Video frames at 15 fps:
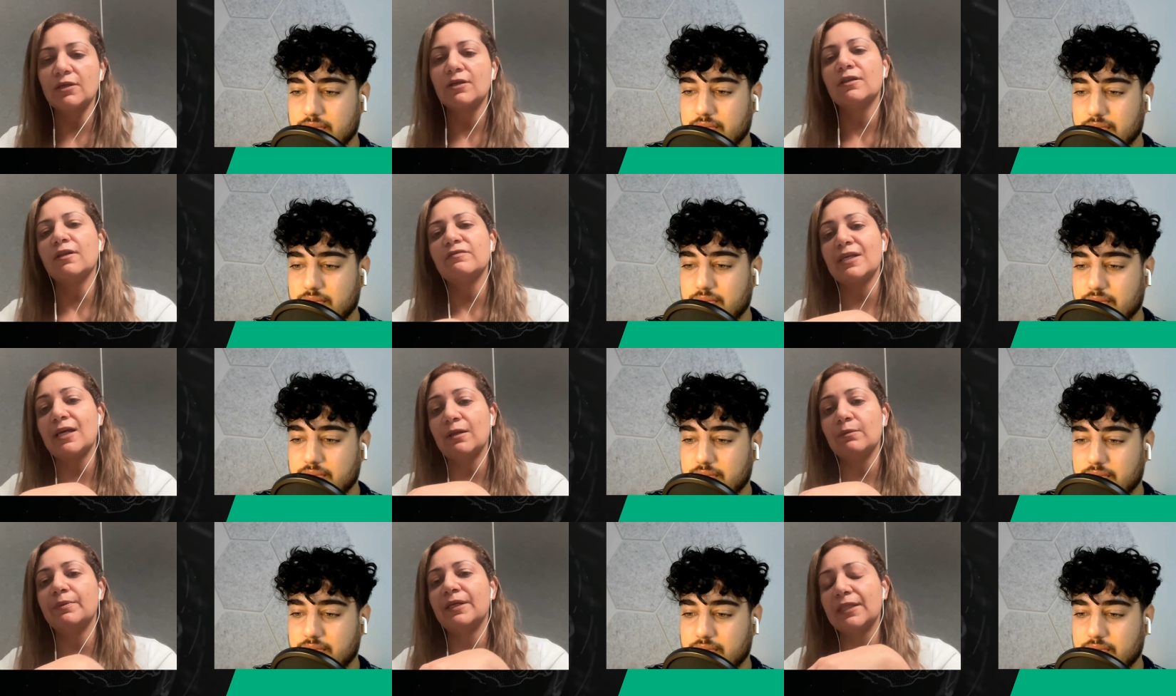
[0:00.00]
Speaker 1: the glove
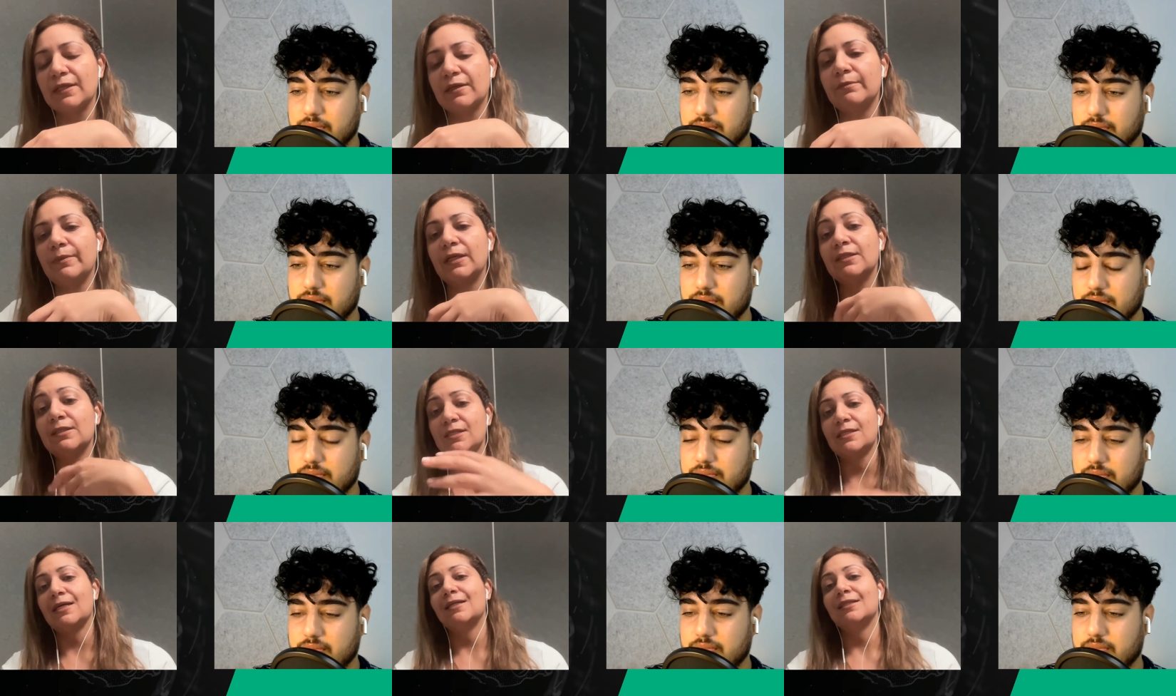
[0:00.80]
helping them
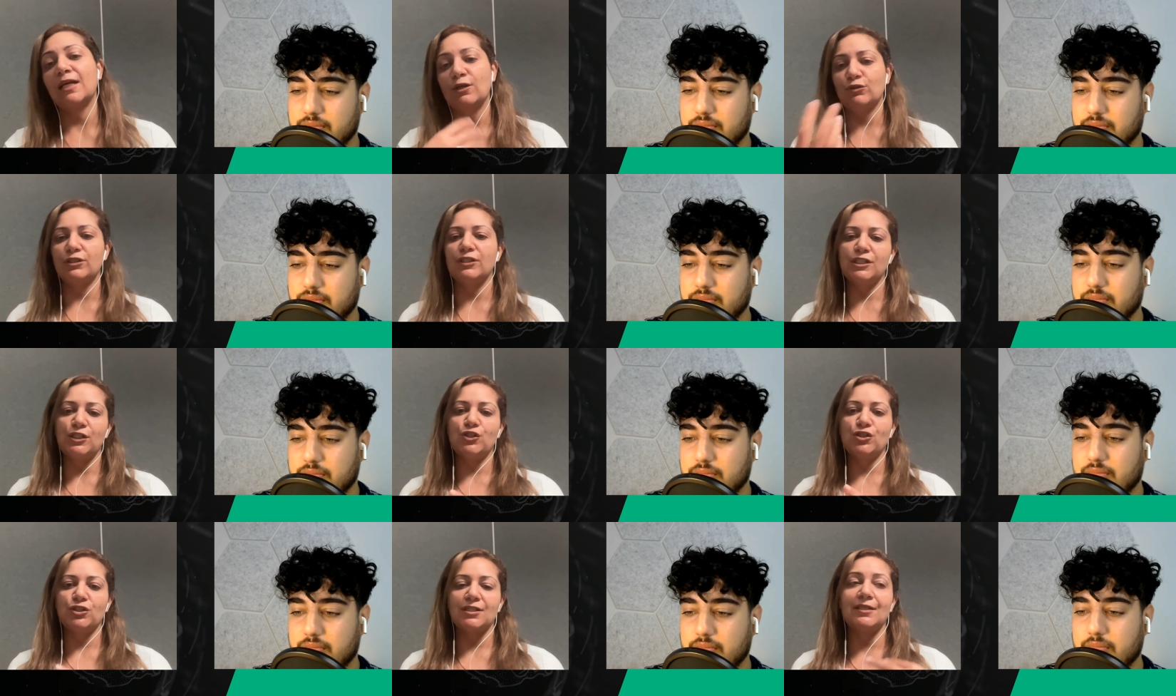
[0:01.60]
understand how to
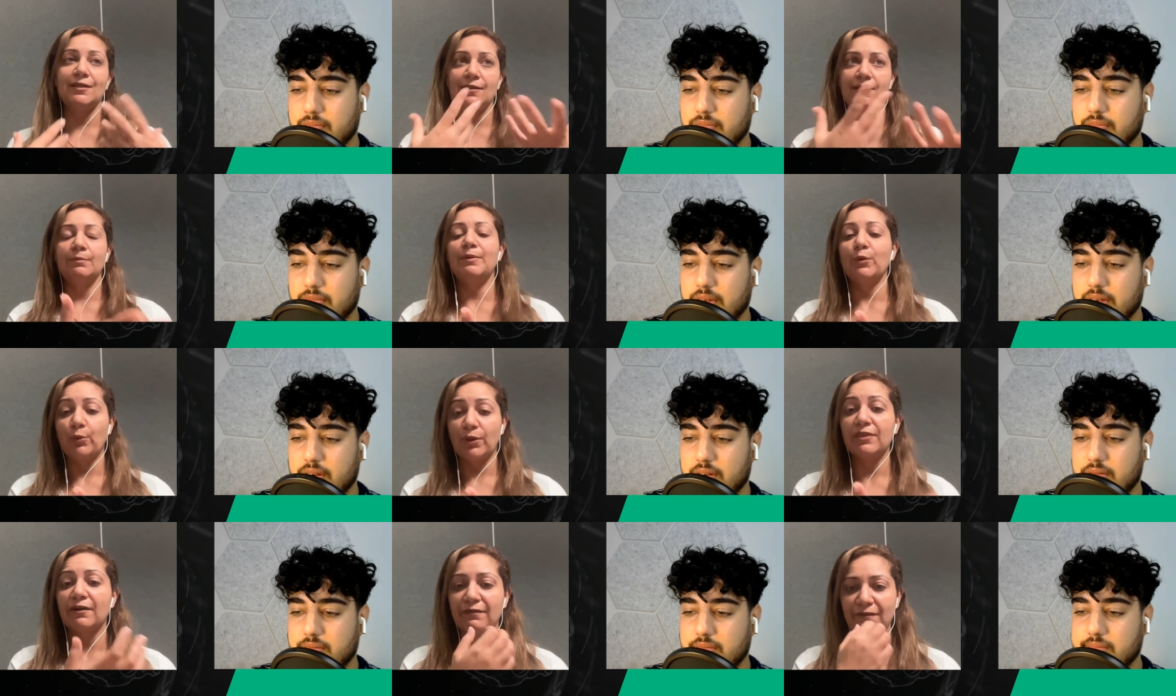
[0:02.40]
teach it and it'll be
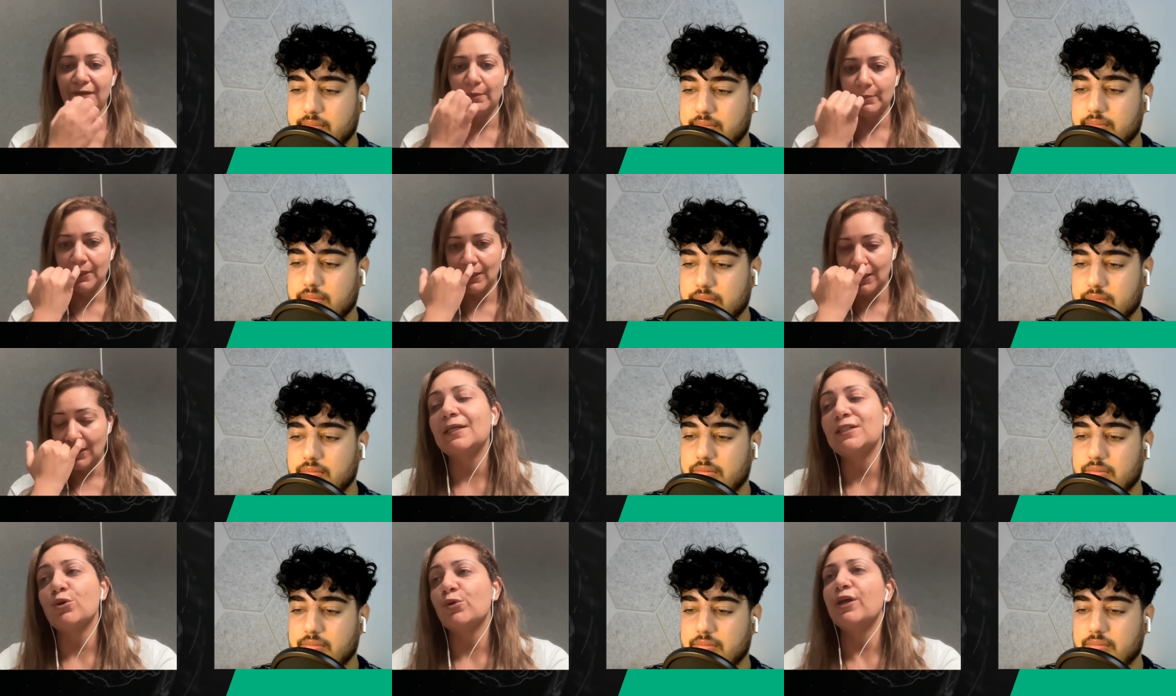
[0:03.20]
with their
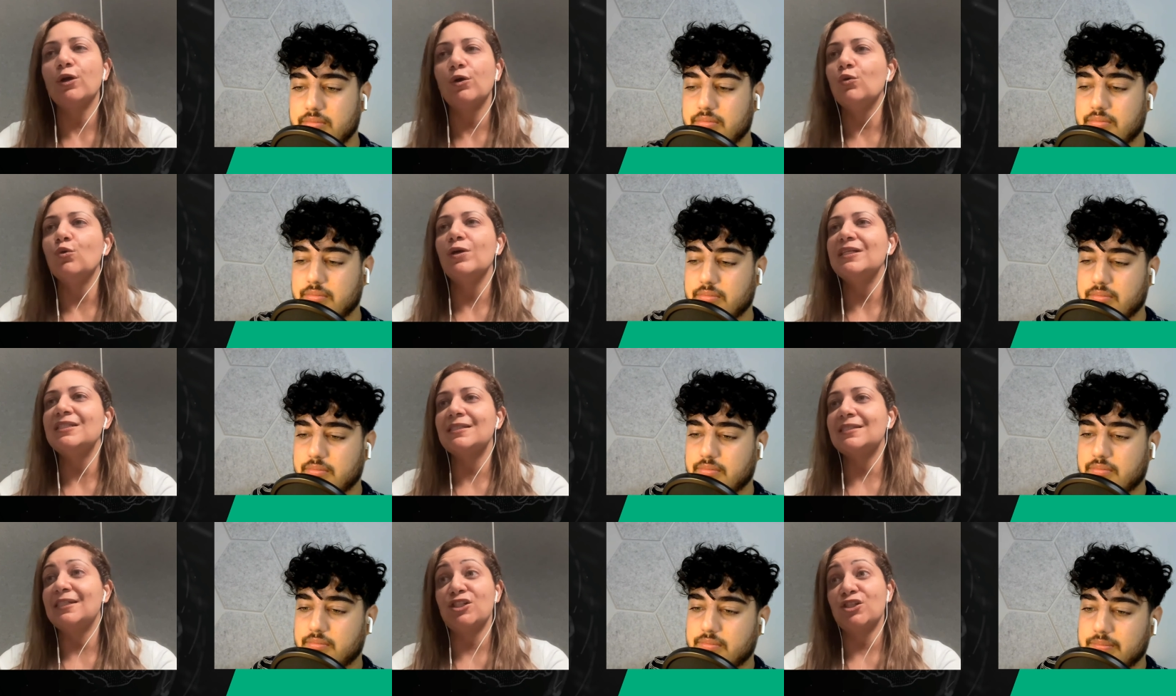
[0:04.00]
family and so they
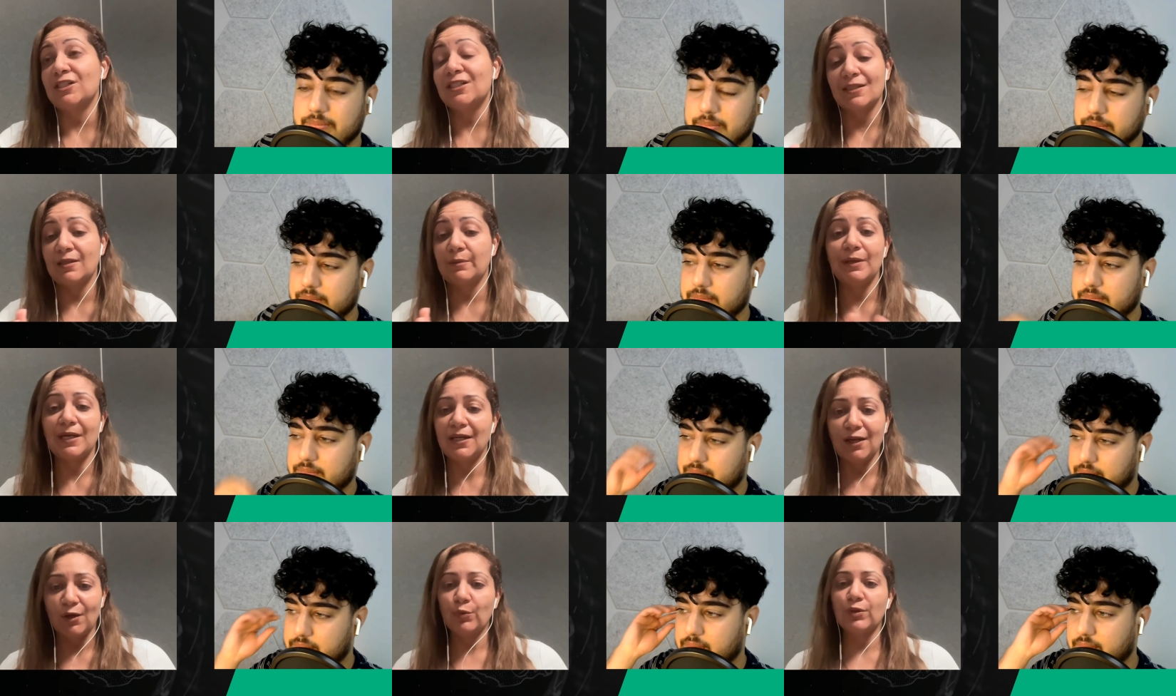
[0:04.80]
always mm. teach it at the
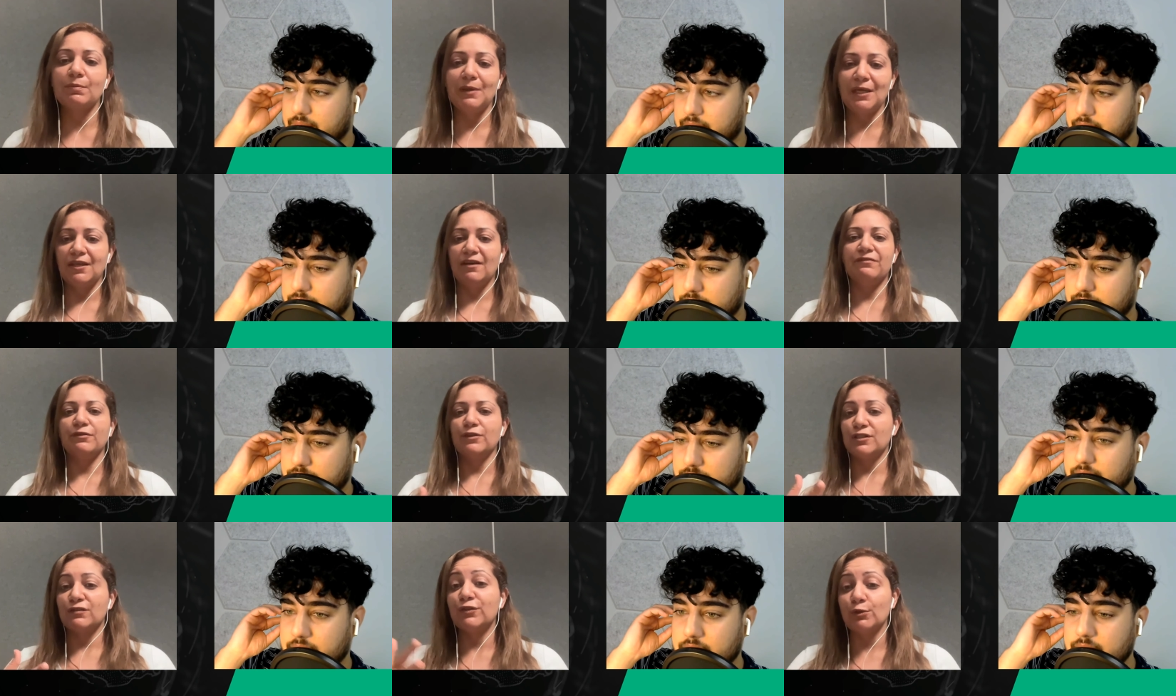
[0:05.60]
beginning with me
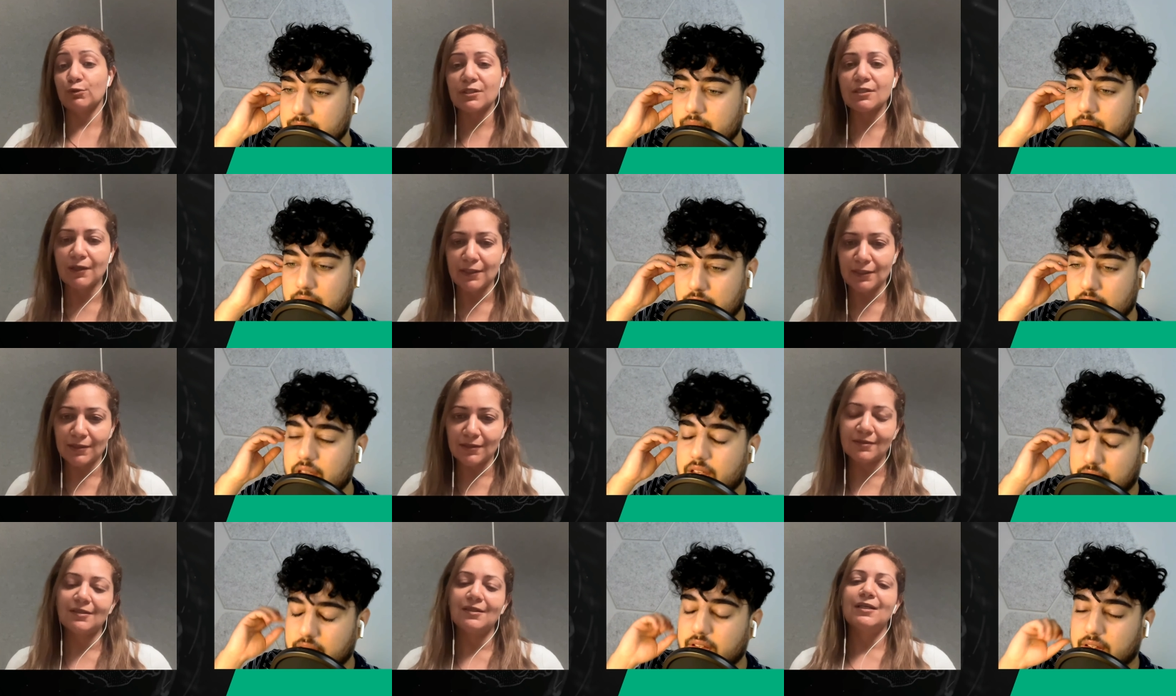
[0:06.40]
first few
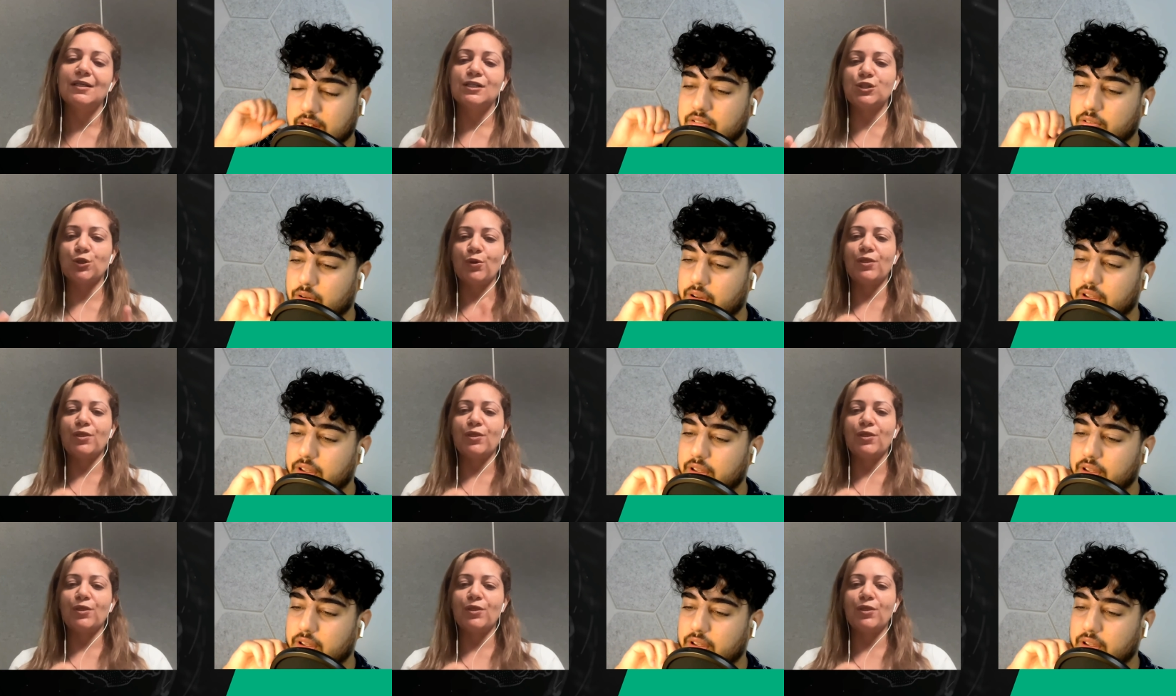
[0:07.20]
signs so